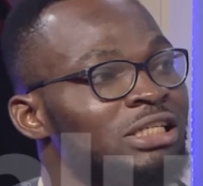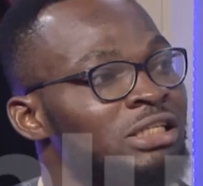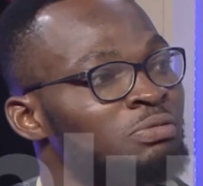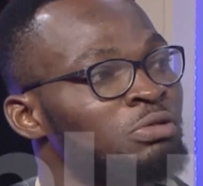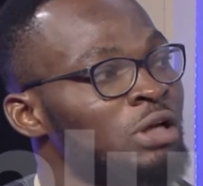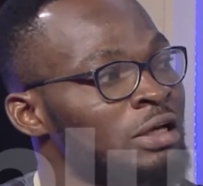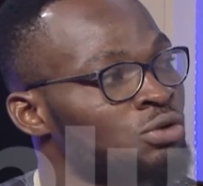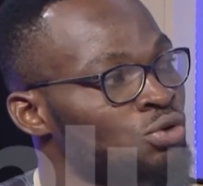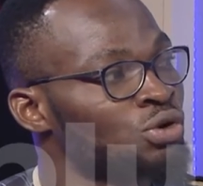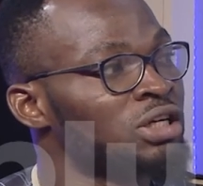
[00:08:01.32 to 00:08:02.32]
is their
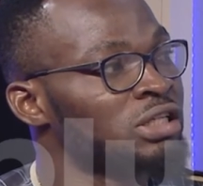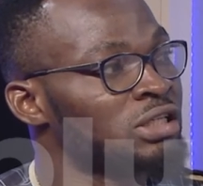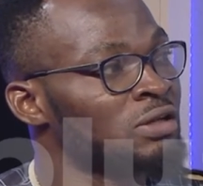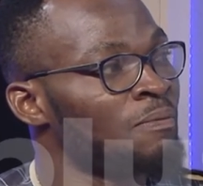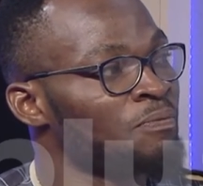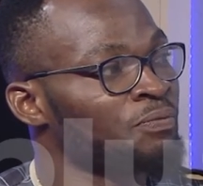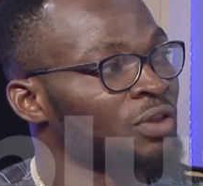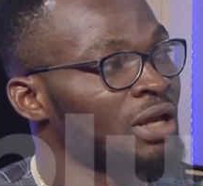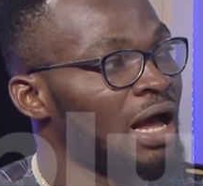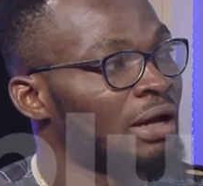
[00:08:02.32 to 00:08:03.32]
stories
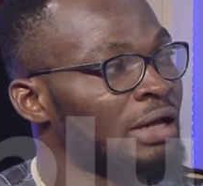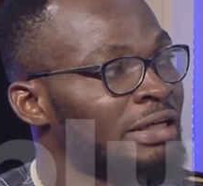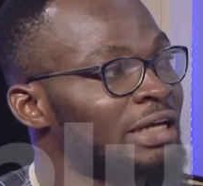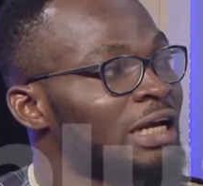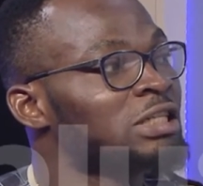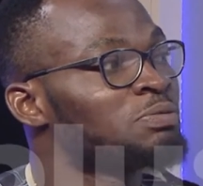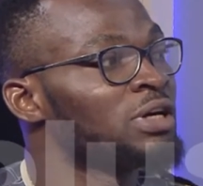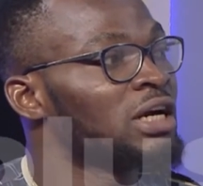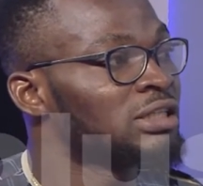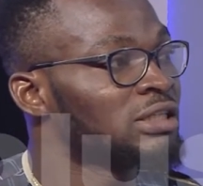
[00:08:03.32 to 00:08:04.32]
and uh, their
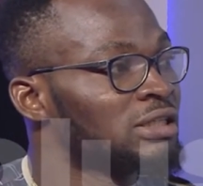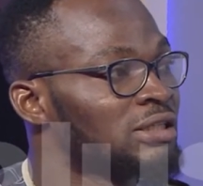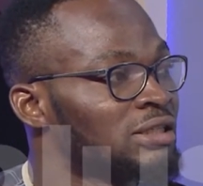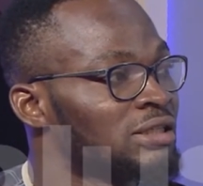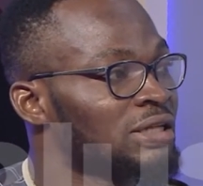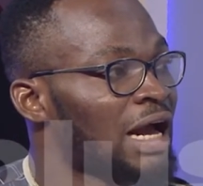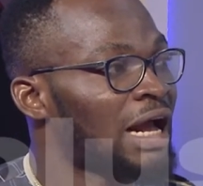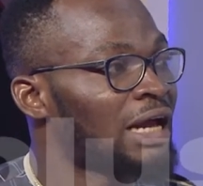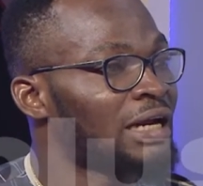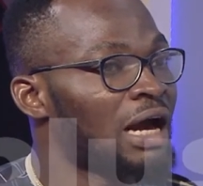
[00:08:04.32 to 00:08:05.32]
experiences that
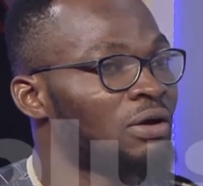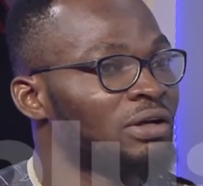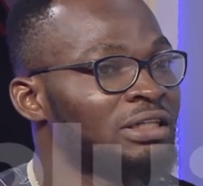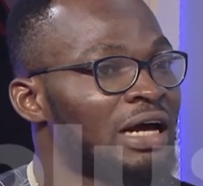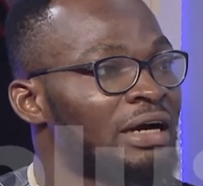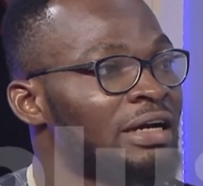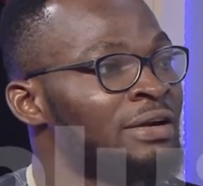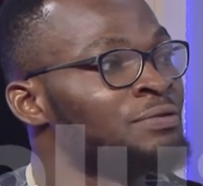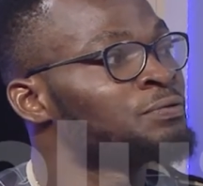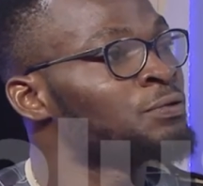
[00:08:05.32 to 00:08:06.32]
can now either
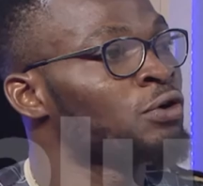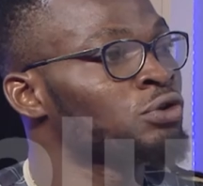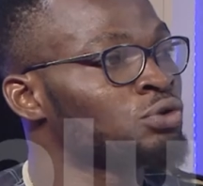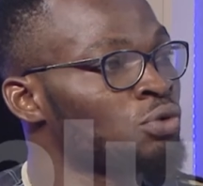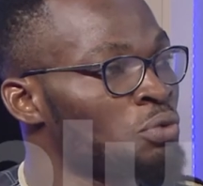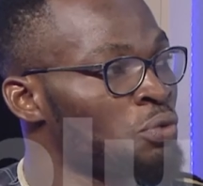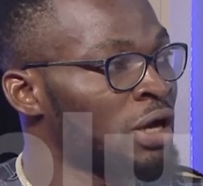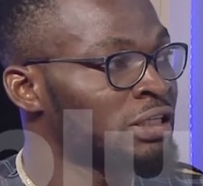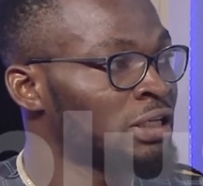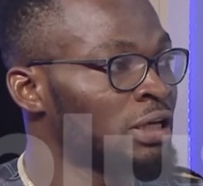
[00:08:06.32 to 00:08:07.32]
enforce what
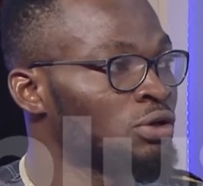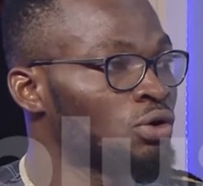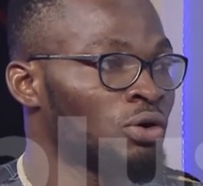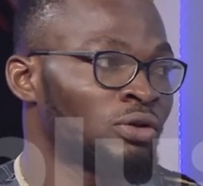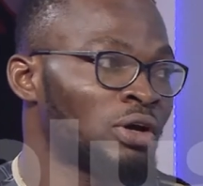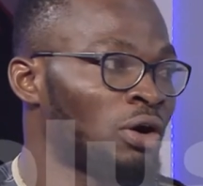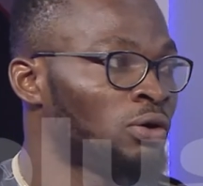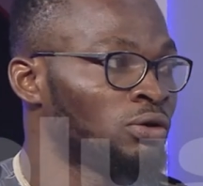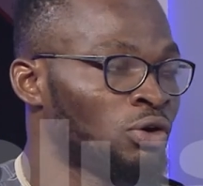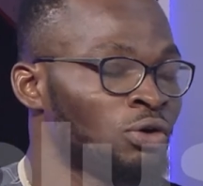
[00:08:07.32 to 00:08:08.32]
we're saying or,
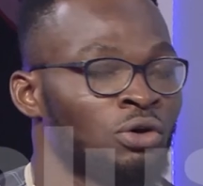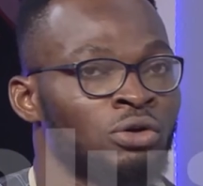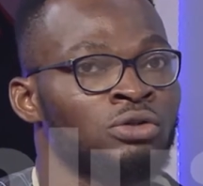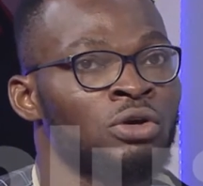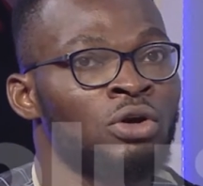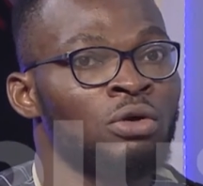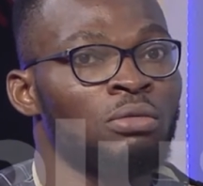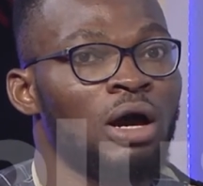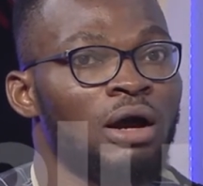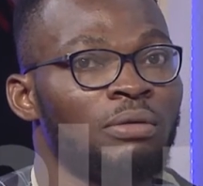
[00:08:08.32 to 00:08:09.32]
or, or not.
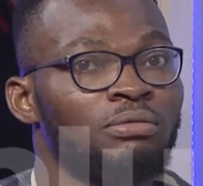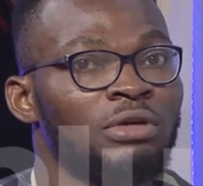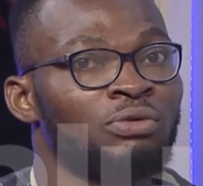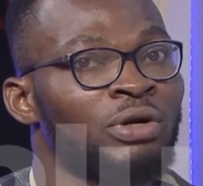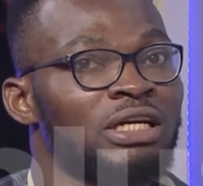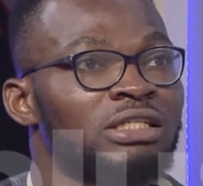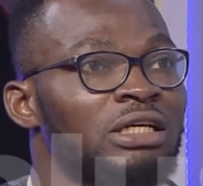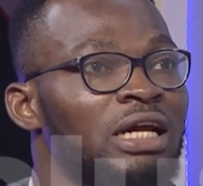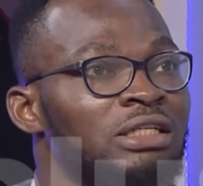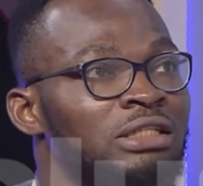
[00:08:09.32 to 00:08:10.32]
Um, they, when they say
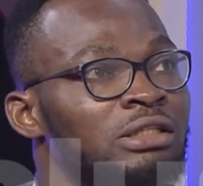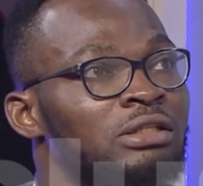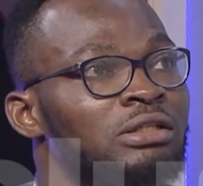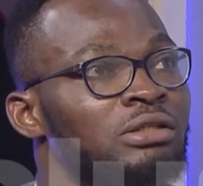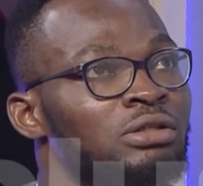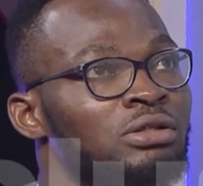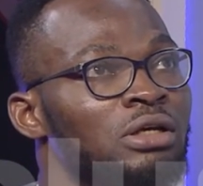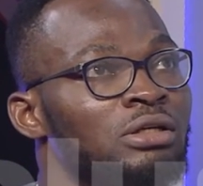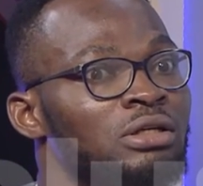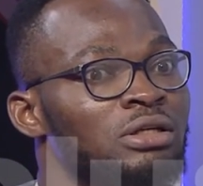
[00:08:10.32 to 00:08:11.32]
that it is, is a,
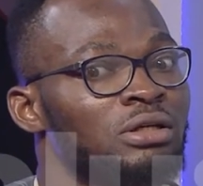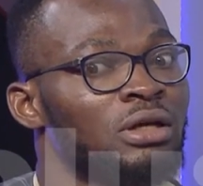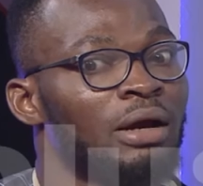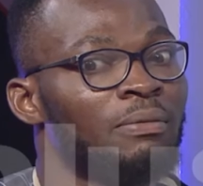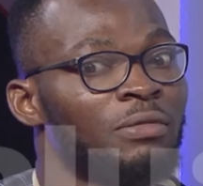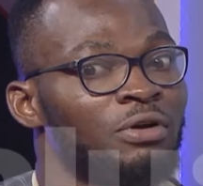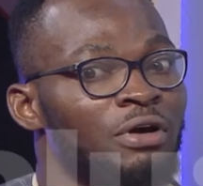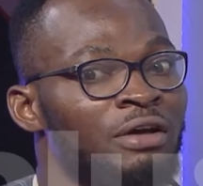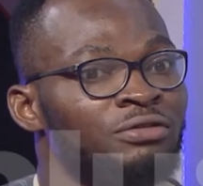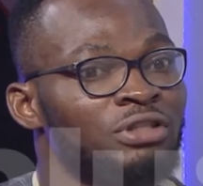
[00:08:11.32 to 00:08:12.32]
a, um,
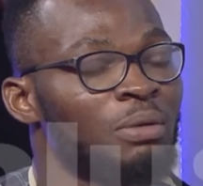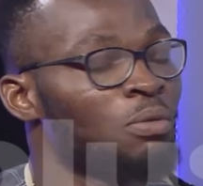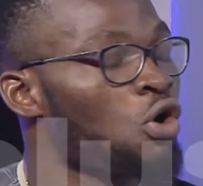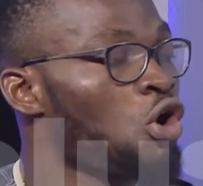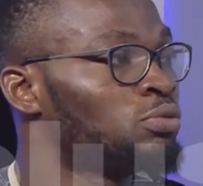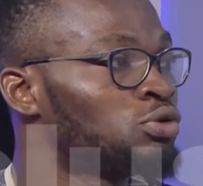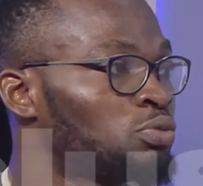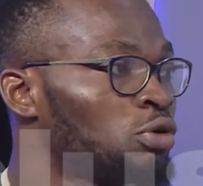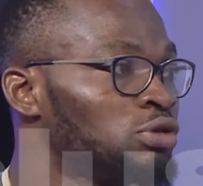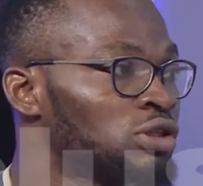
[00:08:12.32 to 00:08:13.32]
FGM corps
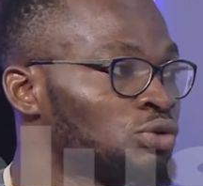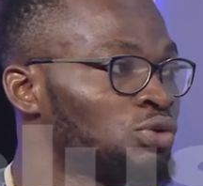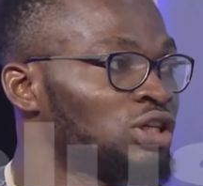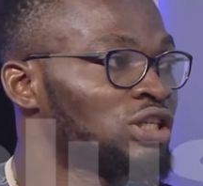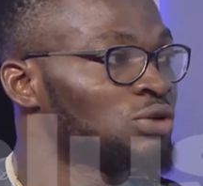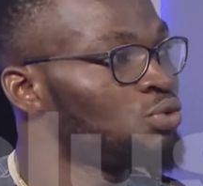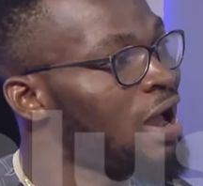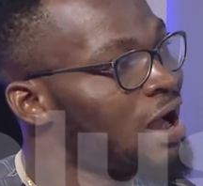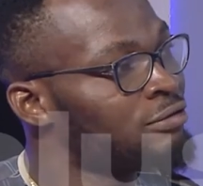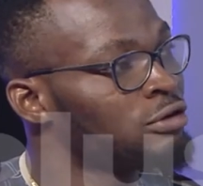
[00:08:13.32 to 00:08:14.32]
promiscuity, we
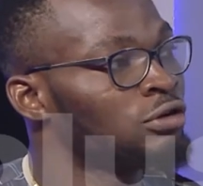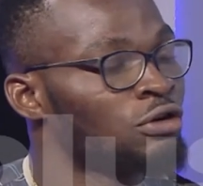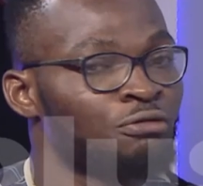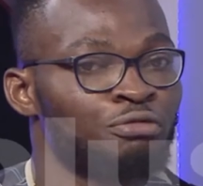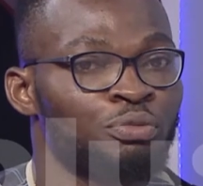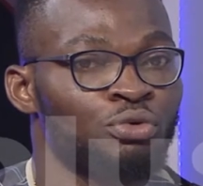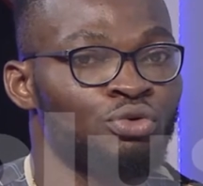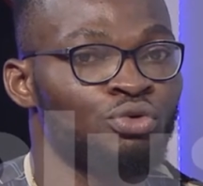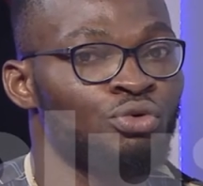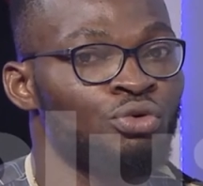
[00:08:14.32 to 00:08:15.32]
have a lot of people
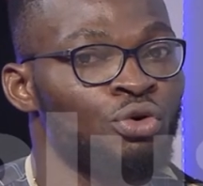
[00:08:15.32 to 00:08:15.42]
who,